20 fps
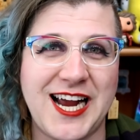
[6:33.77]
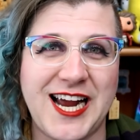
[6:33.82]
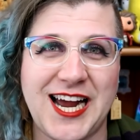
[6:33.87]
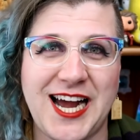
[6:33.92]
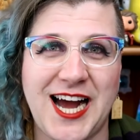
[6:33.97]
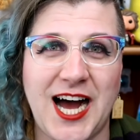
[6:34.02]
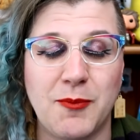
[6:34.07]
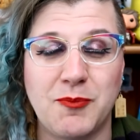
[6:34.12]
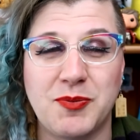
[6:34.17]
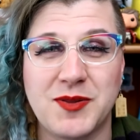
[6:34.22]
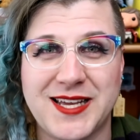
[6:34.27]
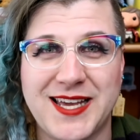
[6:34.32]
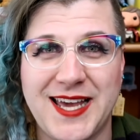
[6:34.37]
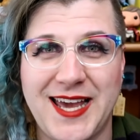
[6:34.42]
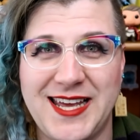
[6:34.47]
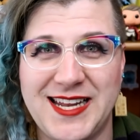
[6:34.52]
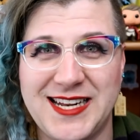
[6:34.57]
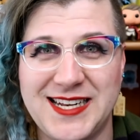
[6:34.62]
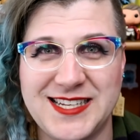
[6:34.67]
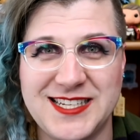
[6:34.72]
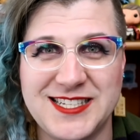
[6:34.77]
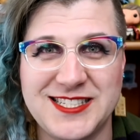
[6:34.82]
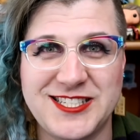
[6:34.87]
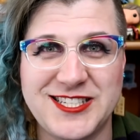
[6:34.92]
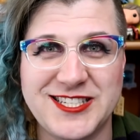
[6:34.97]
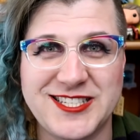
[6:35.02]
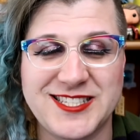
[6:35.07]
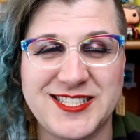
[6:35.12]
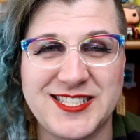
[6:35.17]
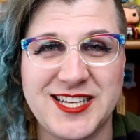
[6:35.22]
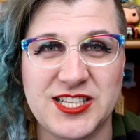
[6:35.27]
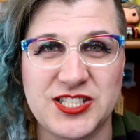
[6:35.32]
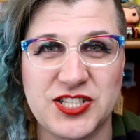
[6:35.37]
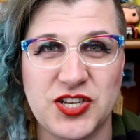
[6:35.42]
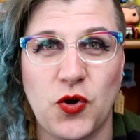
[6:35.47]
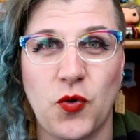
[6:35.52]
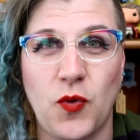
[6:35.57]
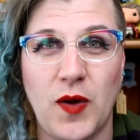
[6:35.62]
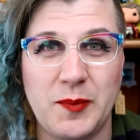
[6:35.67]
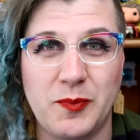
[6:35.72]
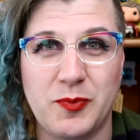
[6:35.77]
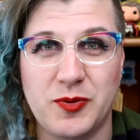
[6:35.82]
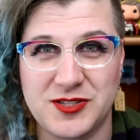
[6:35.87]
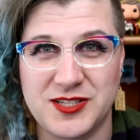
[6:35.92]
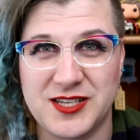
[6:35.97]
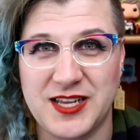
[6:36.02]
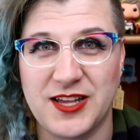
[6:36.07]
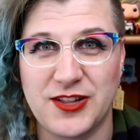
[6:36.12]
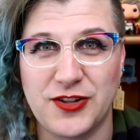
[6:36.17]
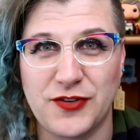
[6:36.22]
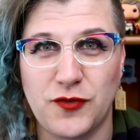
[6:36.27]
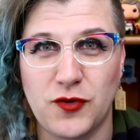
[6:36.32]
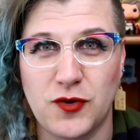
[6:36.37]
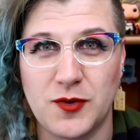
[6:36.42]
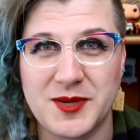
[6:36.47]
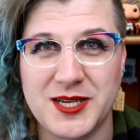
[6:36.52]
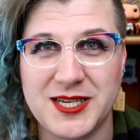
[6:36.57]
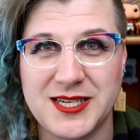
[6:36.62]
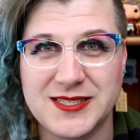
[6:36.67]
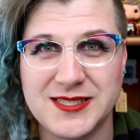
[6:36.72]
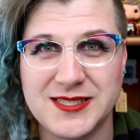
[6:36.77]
complicated, and it just doesn't quite pull together for me.